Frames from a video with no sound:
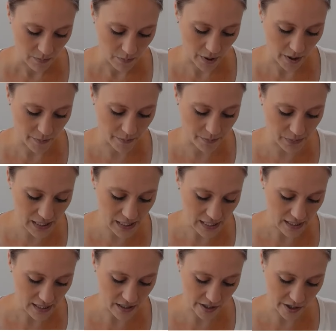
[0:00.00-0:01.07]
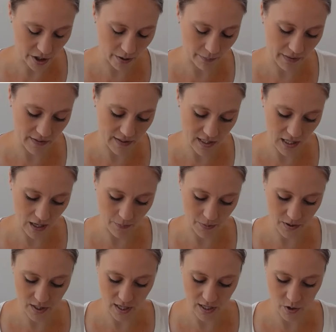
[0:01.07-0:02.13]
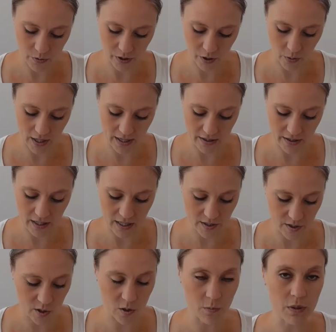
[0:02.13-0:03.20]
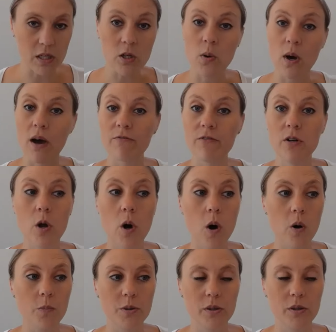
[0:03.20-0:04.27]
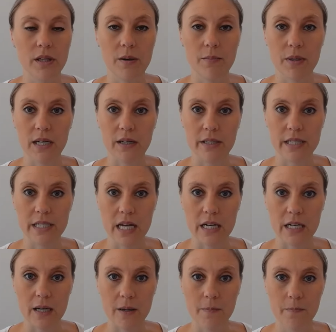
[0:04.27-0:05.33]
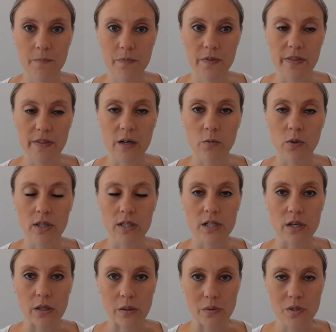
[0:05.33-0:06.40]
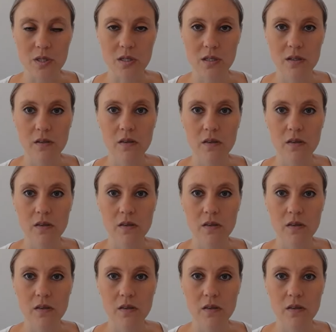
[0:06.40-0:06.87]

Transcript: Part B, determine the sample size required, assuming you have no preliminary data. Then what do you use?